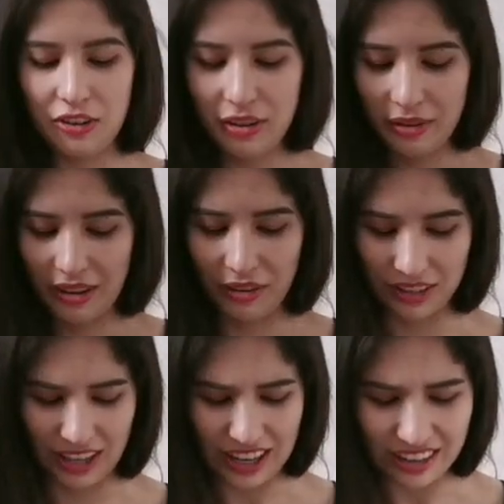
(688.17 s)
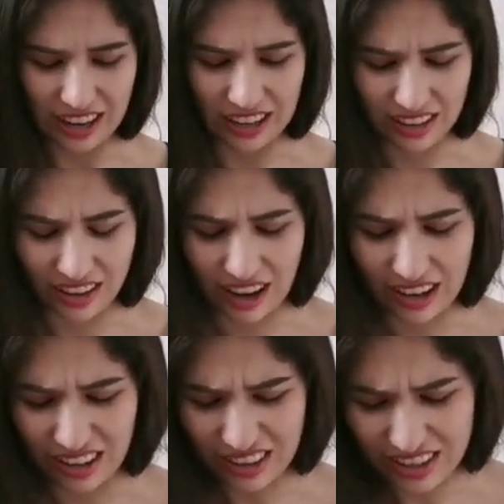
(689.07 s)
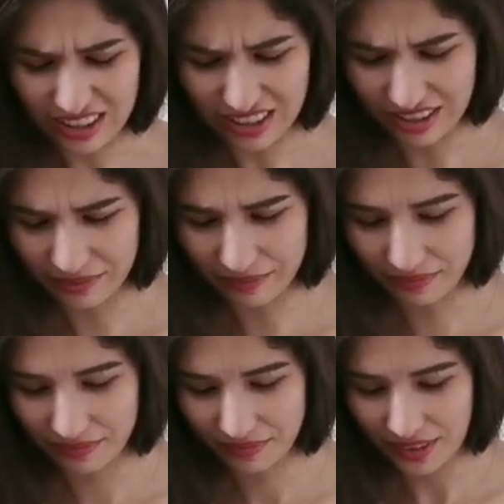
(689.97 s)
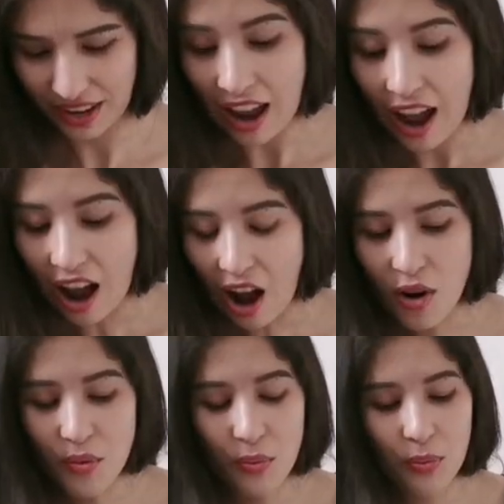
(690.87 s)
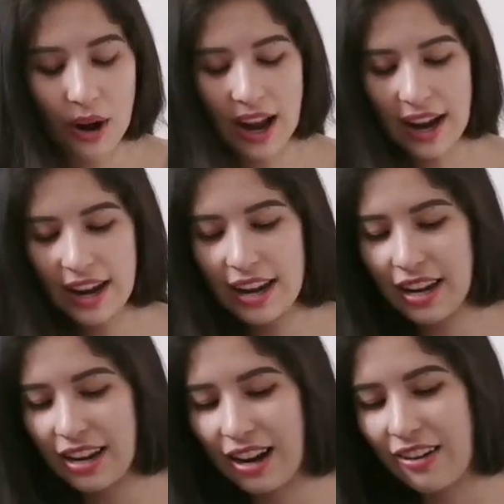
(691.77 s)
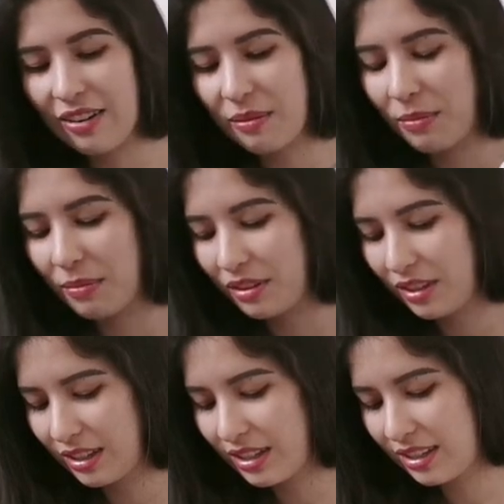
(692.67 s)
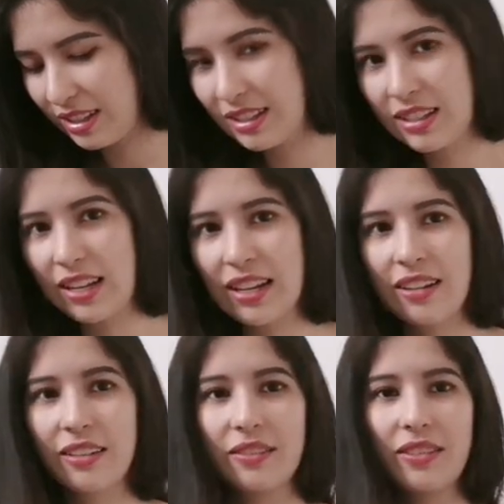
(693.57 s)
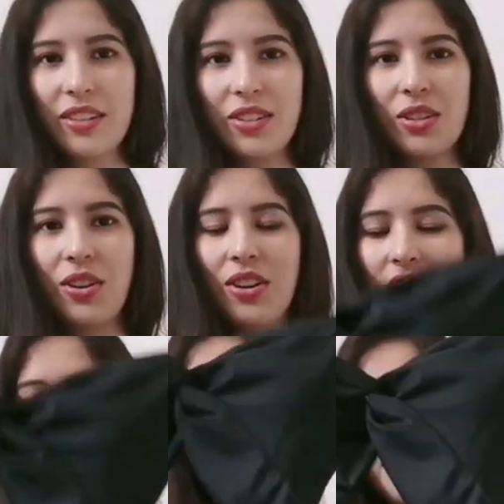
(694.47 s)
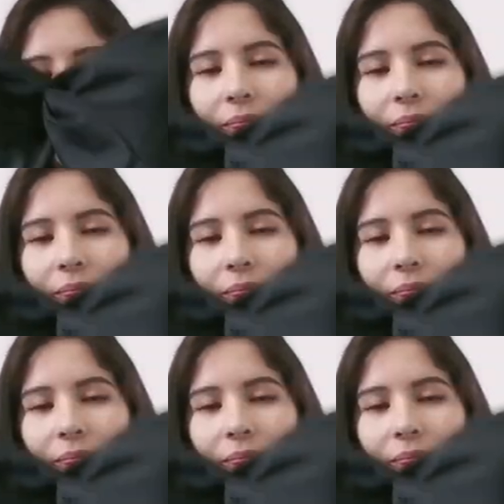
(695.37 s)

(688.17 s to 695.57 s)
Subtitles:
I got this? All right! I remember this. It's like skirty.